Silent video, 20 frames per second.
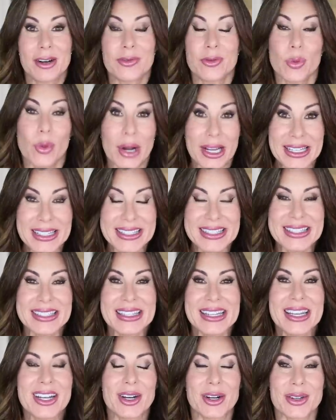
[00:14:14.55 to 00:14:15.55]
of white
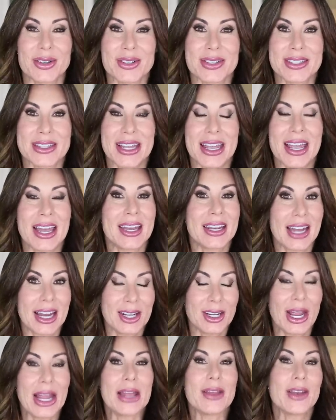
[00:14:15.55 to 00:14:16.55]
sneakers and
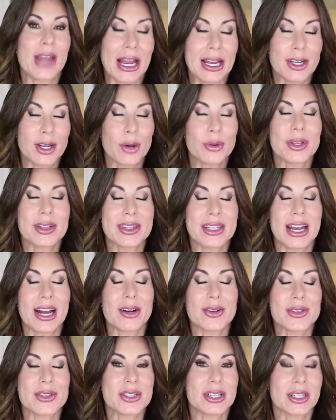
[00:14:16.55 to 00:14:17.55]
I know that they
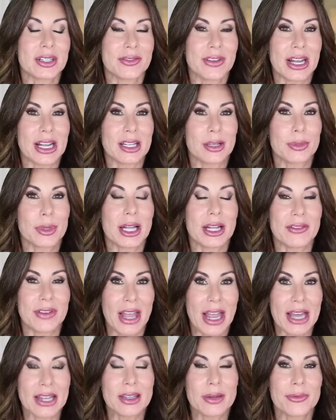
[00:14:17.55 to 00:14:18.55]
are still available. I've
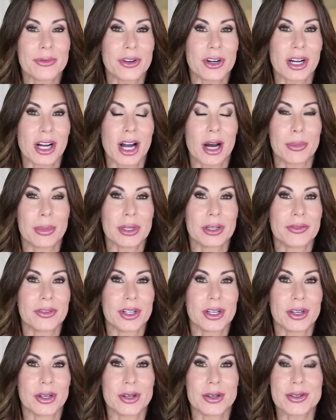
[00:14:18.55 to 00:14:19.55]
had them for a couple of
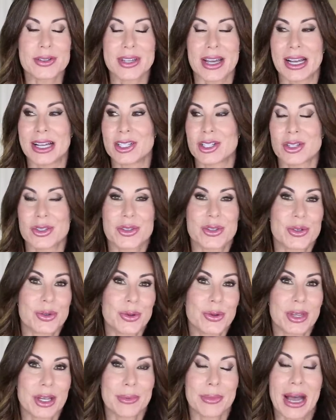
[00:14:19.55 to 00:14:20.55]
years. I just
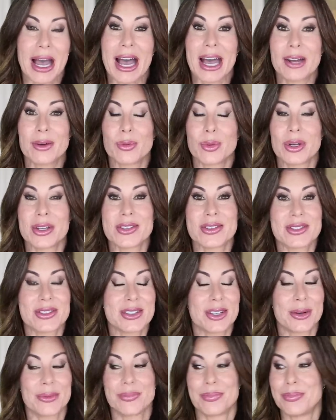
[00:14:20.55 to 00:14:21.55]
threw them on with
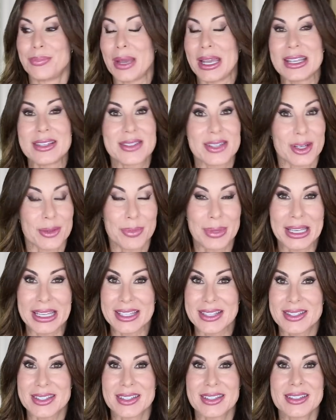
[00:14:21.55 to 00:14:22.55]
some basic
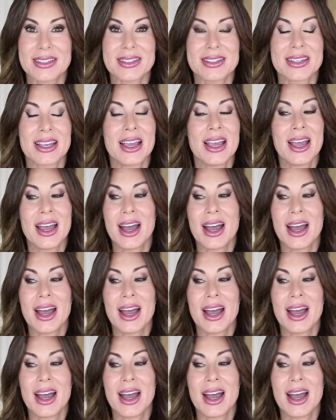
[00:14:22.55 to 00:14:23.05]
pieces.